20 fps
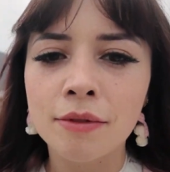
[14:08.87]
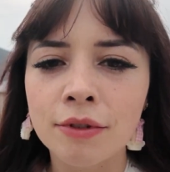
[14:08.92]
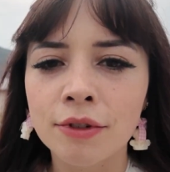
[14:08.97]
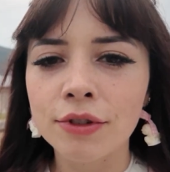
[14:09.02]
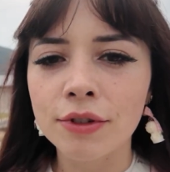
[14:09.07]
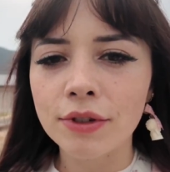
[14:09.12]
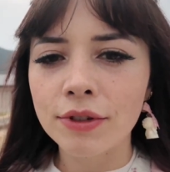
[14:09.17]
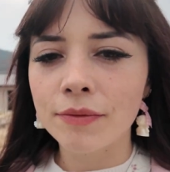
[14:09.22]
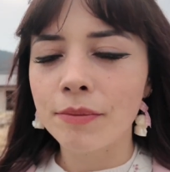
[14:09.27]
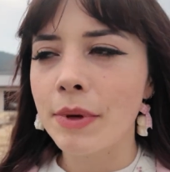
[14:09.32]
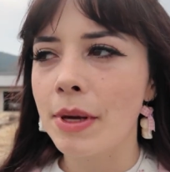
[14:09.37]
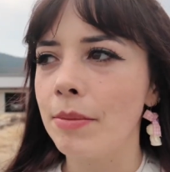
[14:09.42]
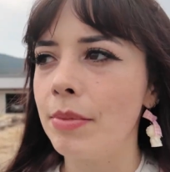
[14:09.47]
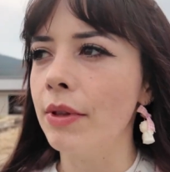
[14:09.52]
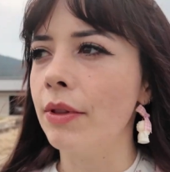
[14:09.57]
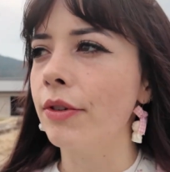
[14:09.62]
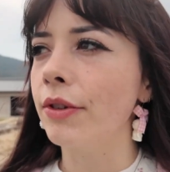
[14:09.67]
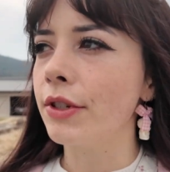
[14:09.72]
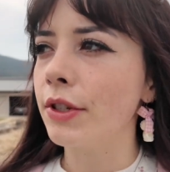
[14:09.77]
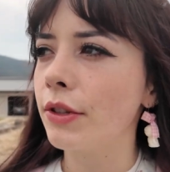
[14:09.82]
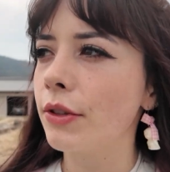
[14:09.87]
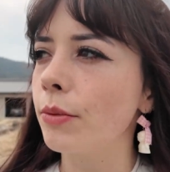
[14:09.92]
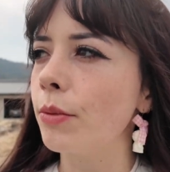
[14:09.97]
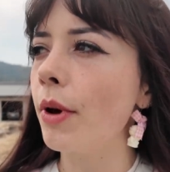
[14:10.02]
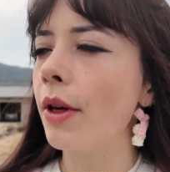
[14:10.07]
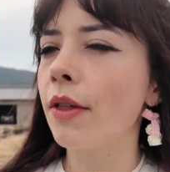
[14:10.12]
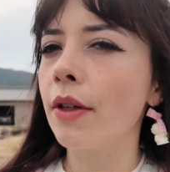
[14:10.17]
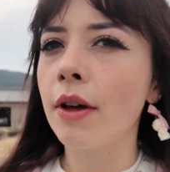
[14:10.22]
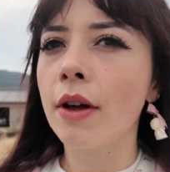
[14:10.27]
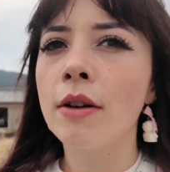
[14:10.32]
Should have maybe looked at the
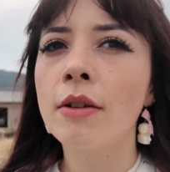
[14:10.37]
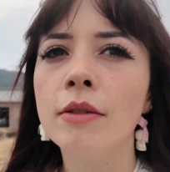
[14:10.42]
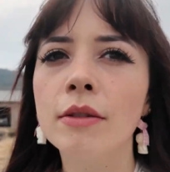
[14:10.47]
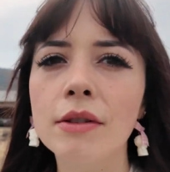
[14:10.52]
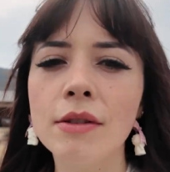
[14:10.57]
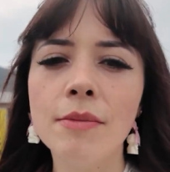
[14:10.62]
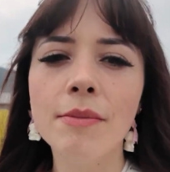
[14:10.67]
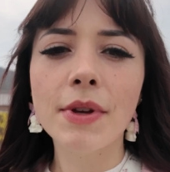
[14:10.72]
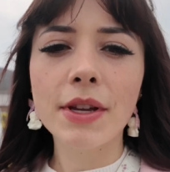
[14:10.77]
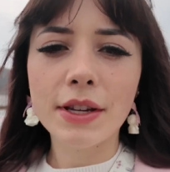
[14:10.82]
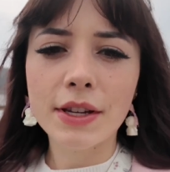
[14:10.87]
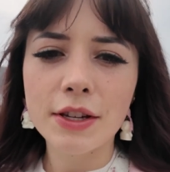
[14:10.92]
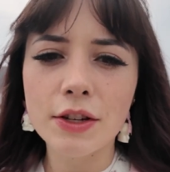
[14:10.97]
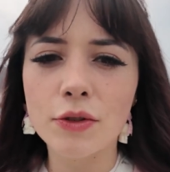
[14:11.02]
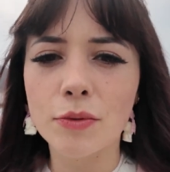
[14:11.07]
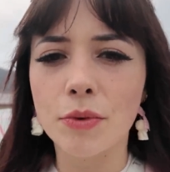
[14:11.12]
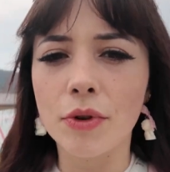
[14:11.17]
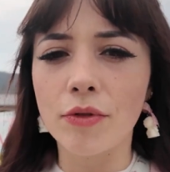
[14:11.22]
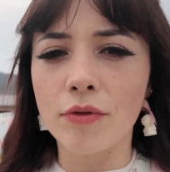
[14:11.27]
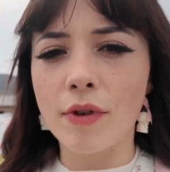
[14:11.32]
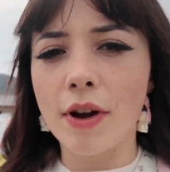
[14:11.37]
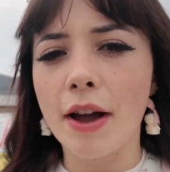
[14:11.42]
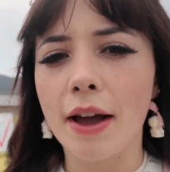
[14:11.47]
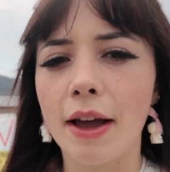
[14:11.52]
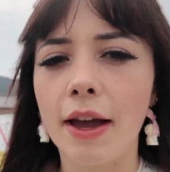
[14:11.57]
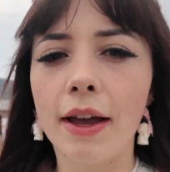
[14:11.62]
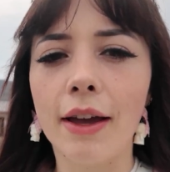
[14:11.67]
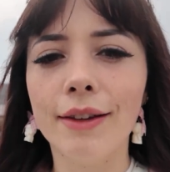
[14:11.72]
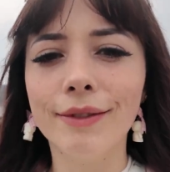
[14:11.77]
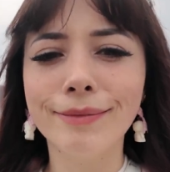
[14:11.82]
weather, but she'll be
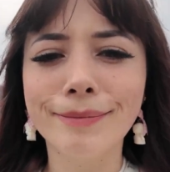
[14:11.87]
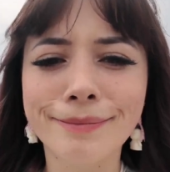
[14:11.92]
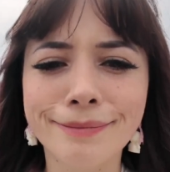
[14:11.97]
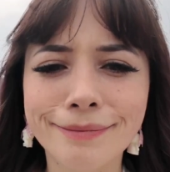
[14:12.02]
right.